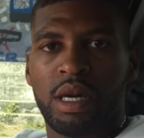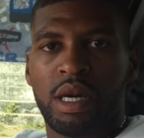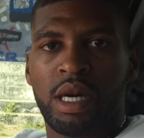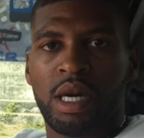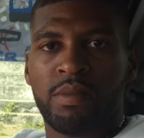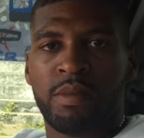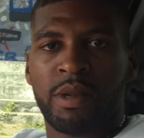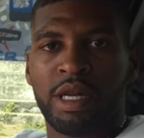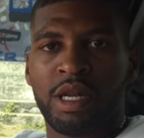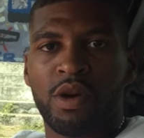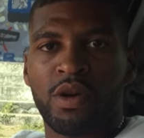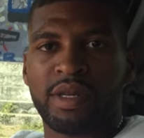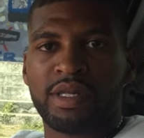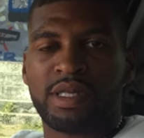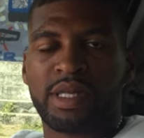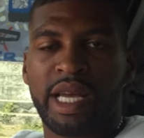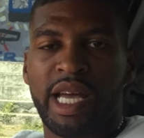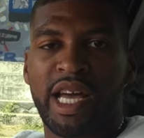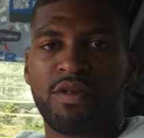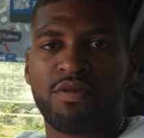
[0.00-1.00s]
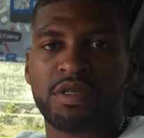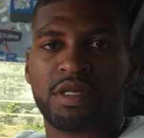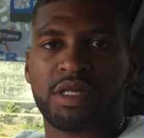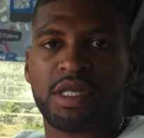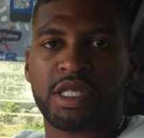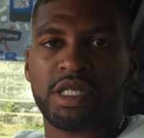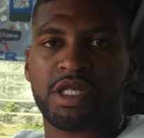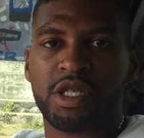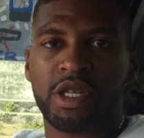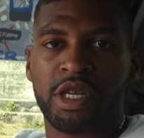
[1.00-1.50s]
Uh, my longest time was
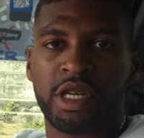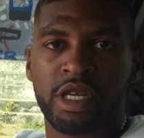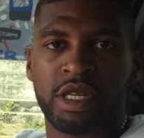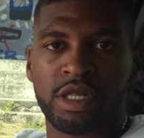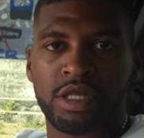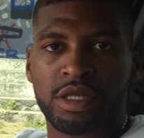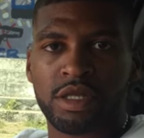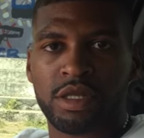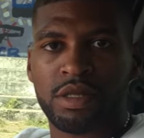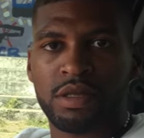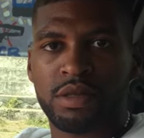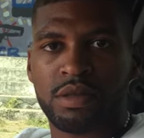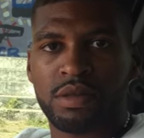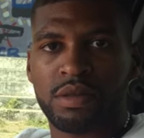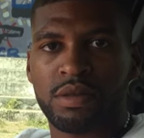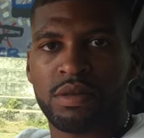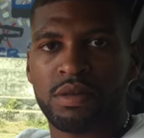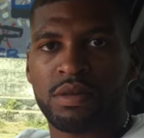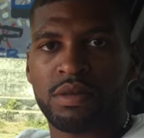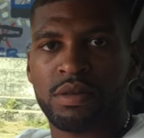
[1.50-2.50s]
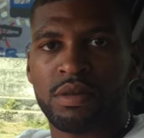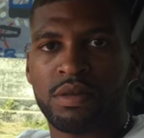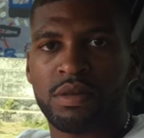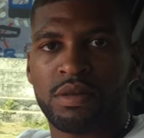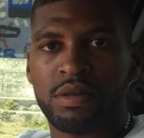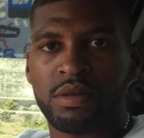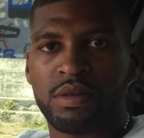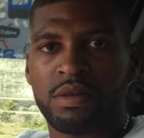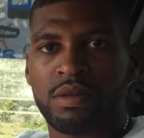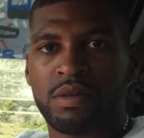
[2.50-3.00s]
six years. Six
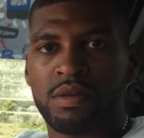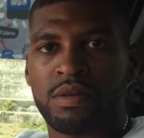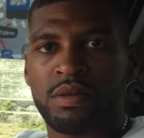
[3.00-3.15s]
years.